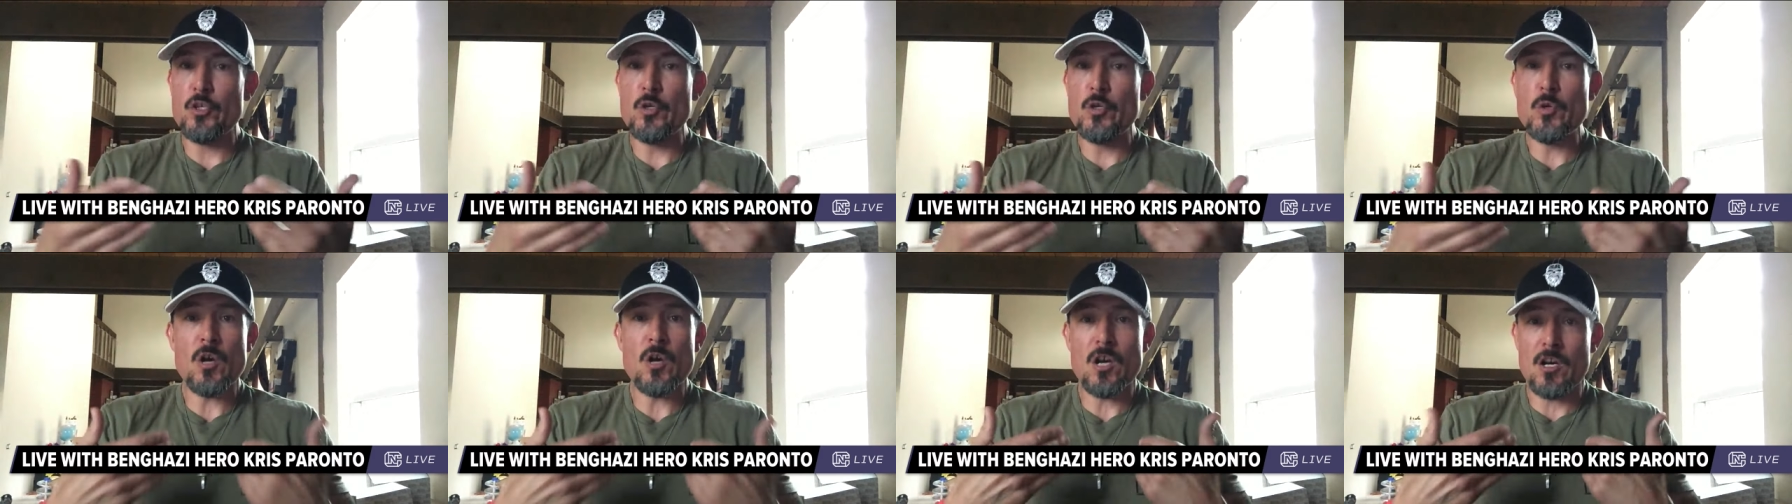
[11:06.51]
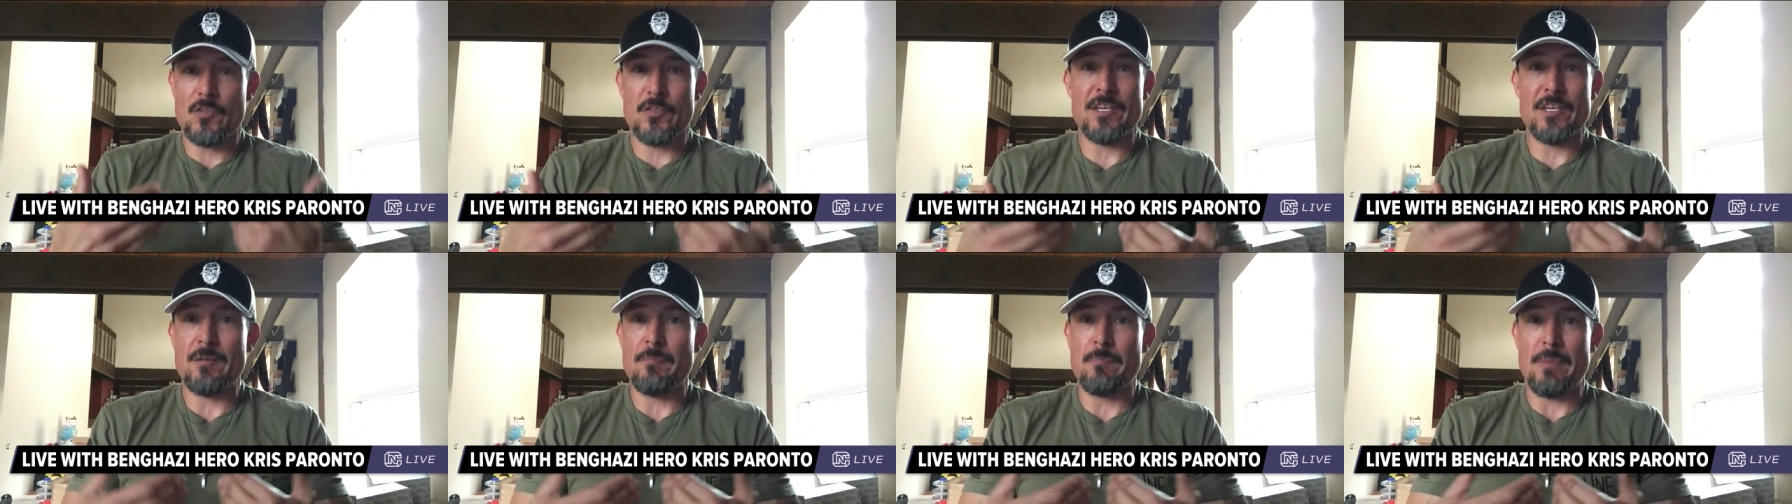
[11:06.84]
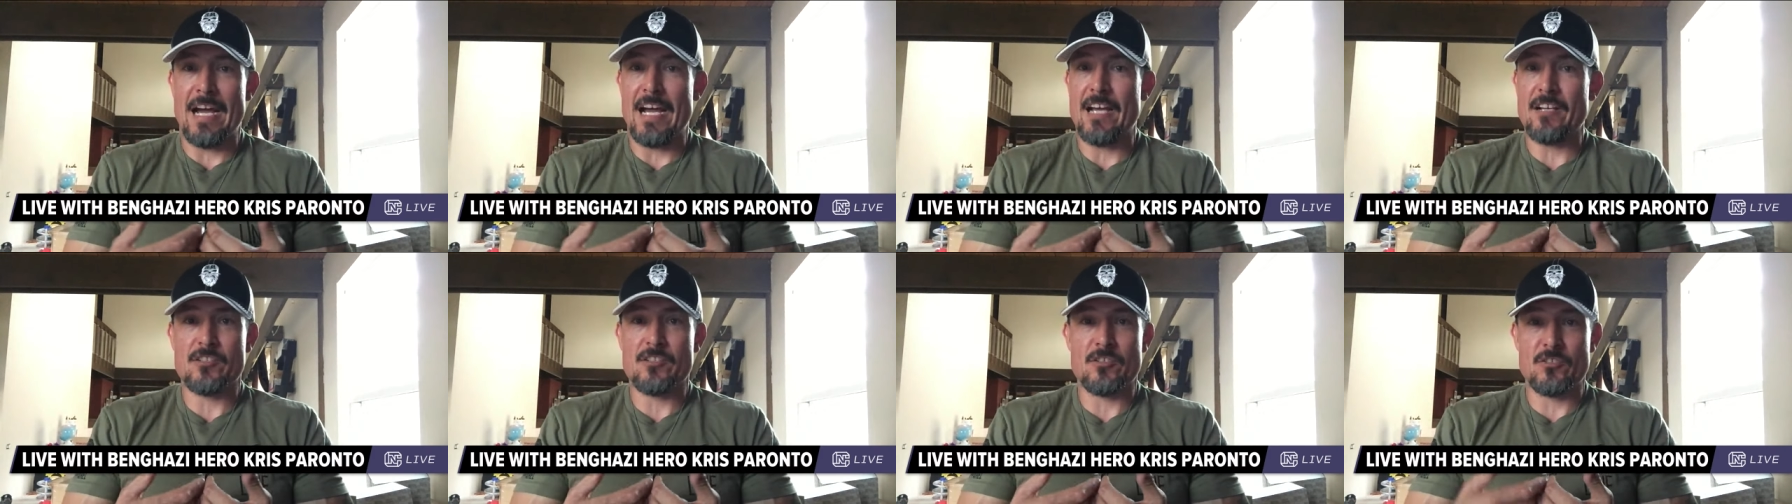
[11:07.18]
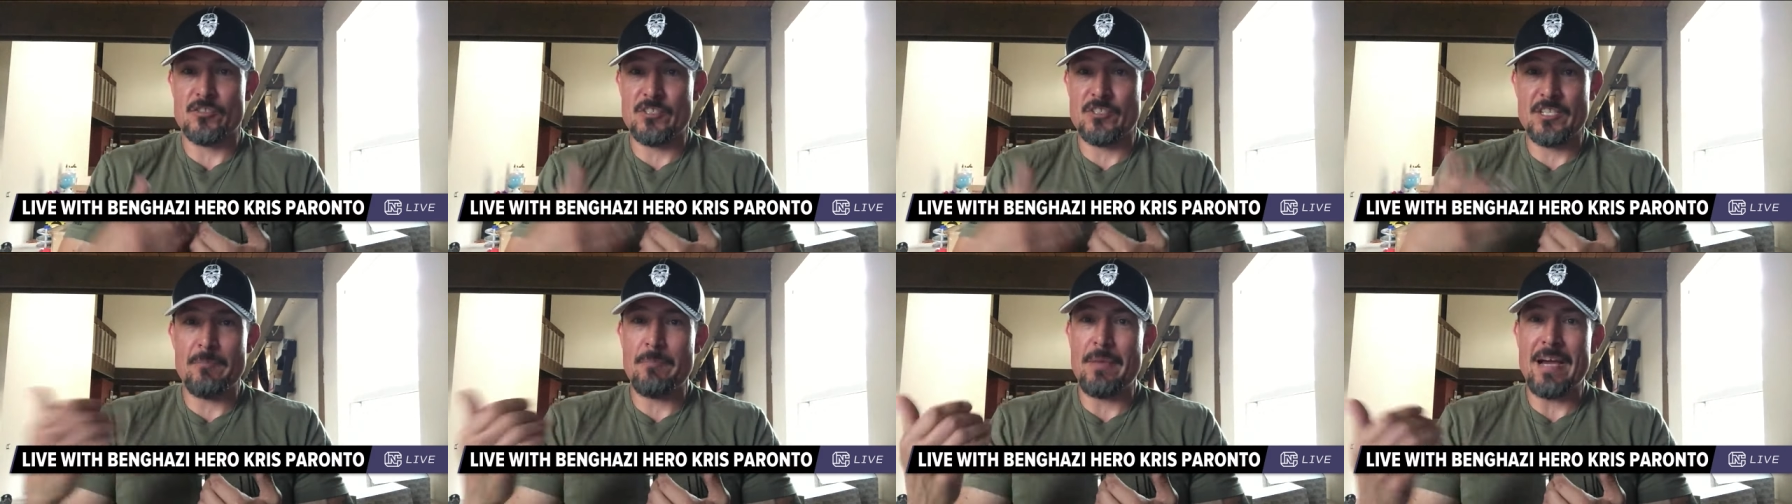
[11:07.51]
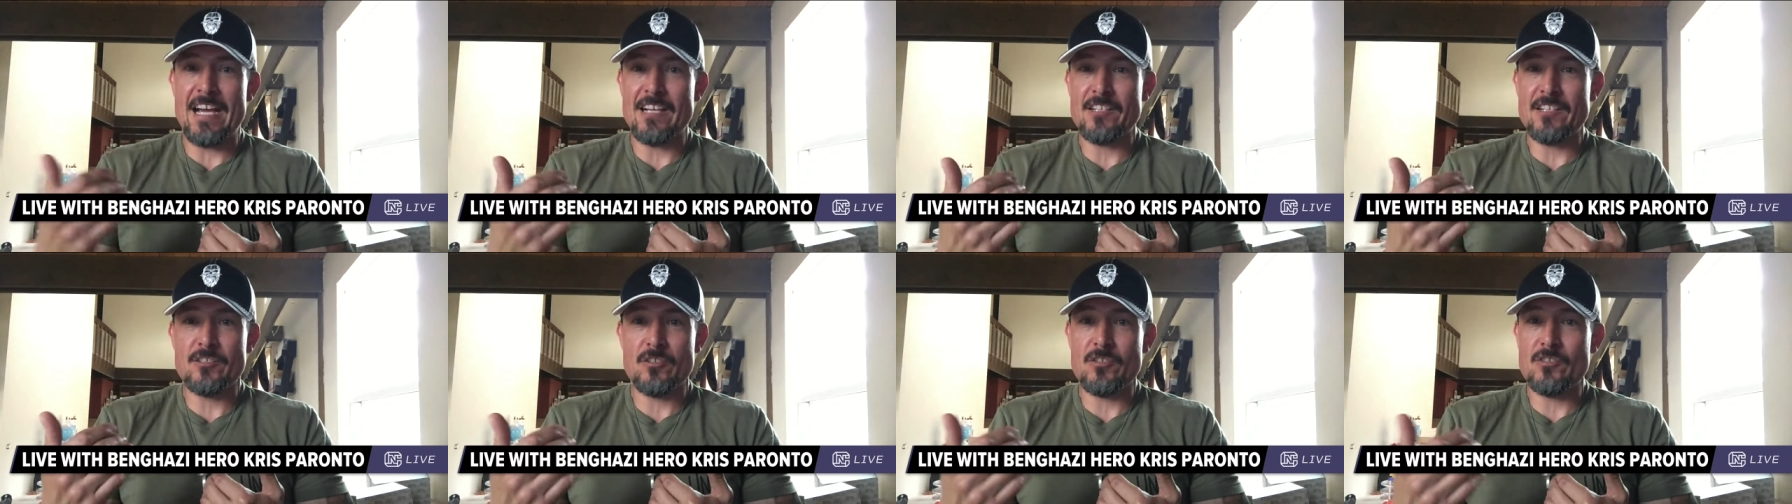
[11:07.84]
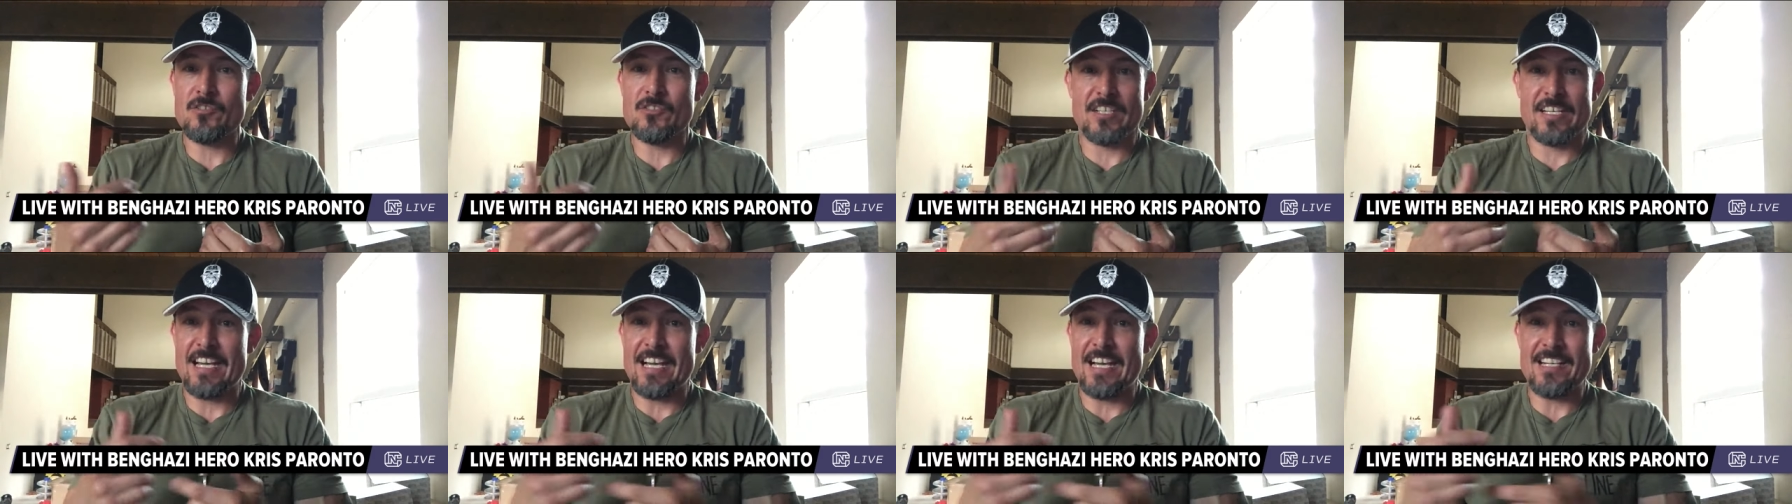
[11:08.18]
You are the ambassadors. The
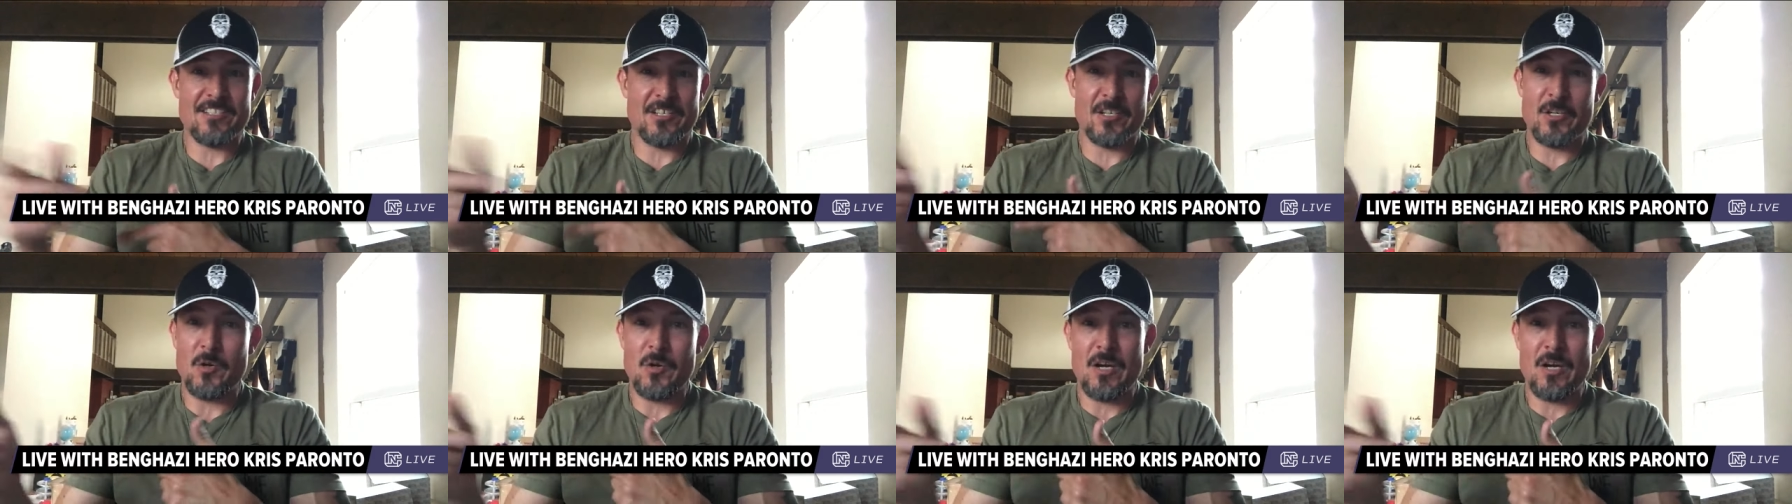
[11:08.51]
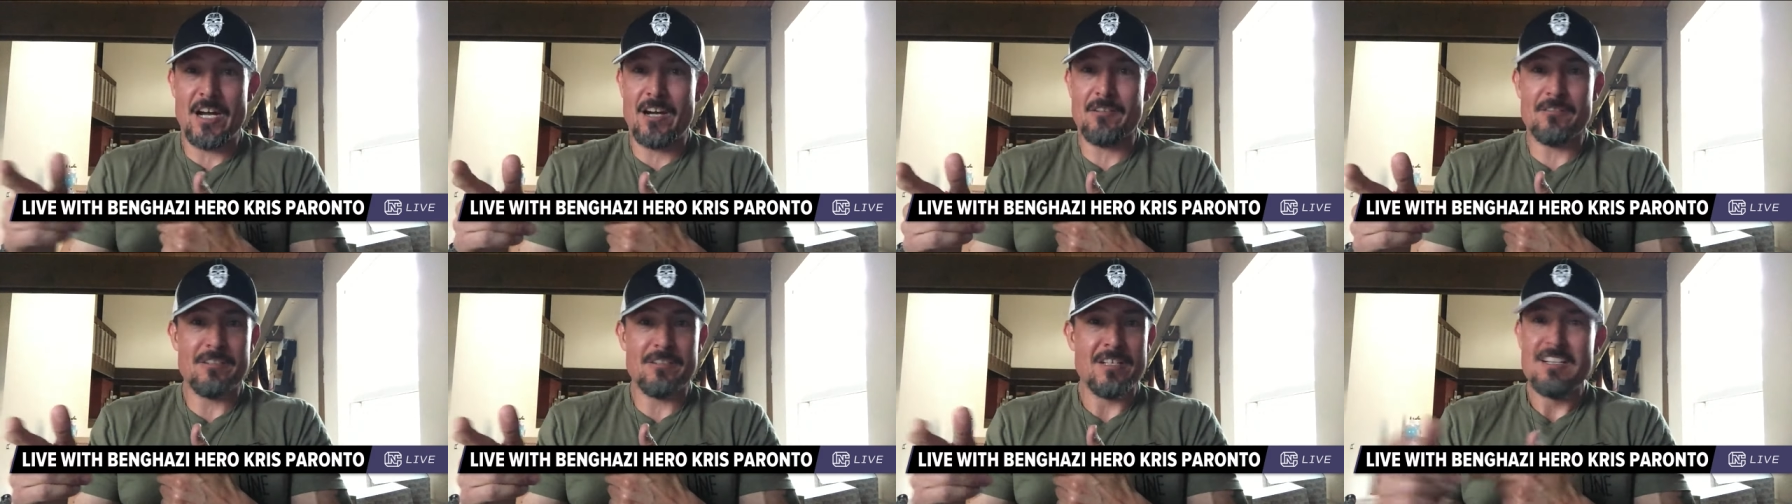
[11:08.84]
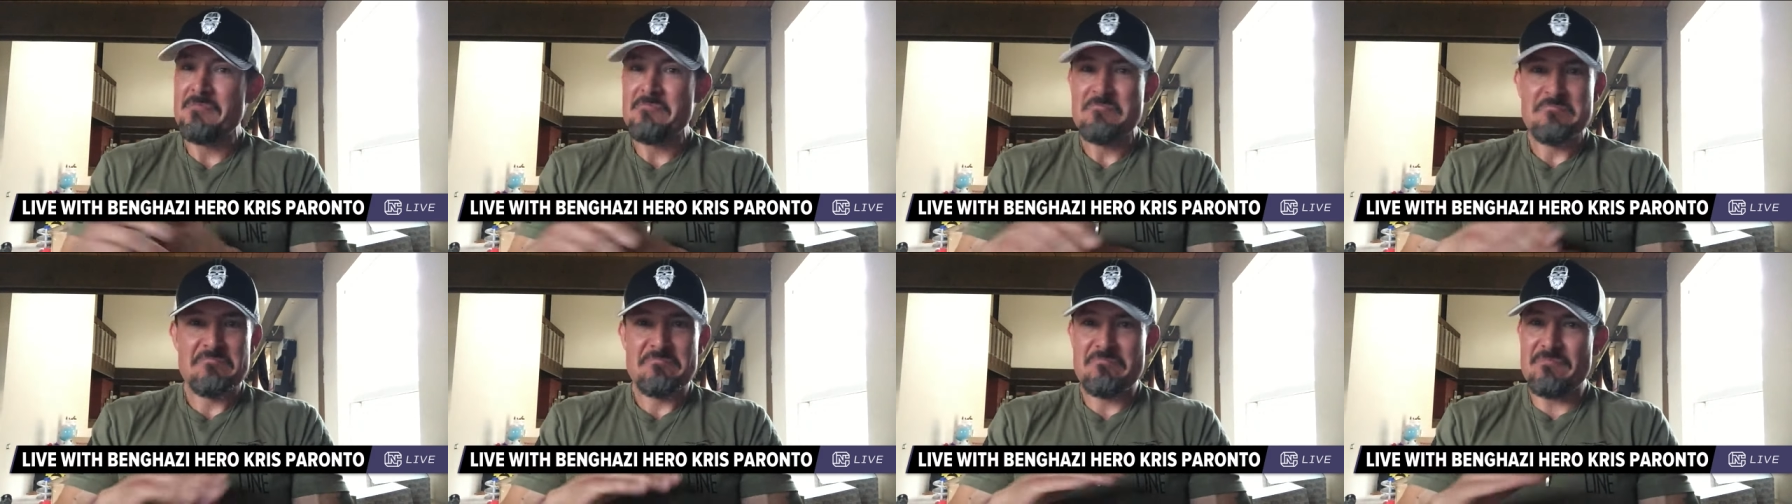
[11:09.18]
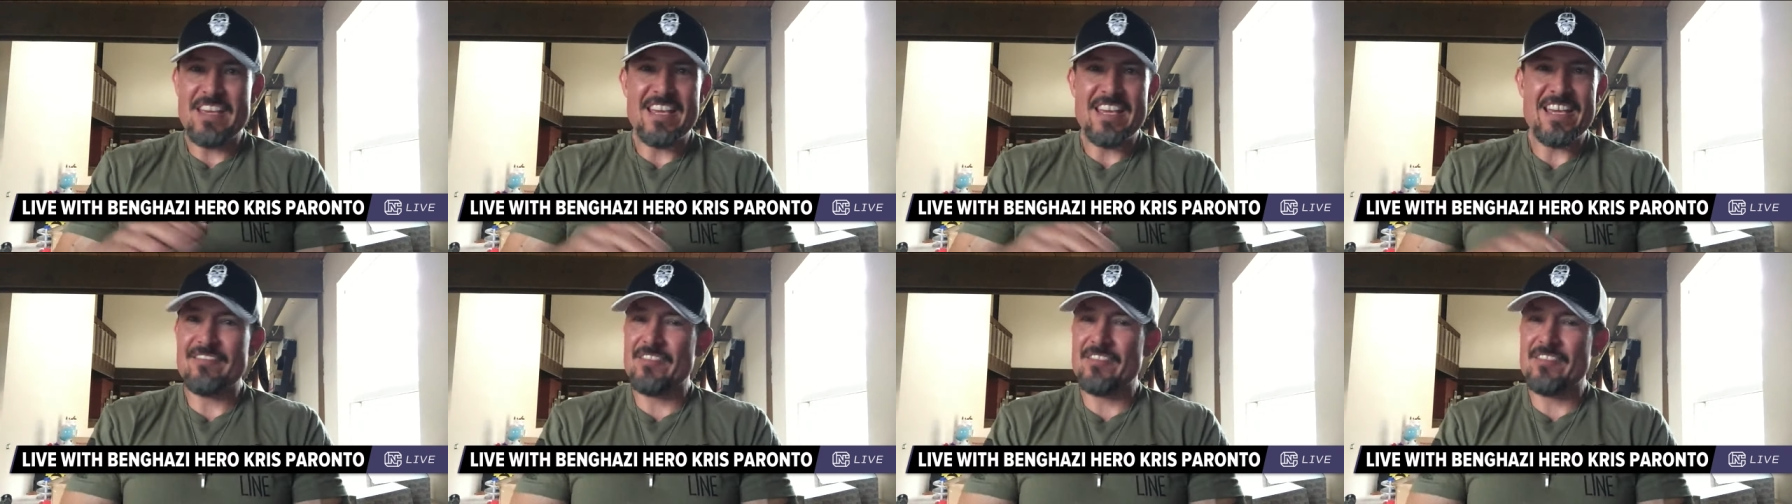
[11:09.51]
ambassadors, gotcha. the guys that go out, mm-hmm.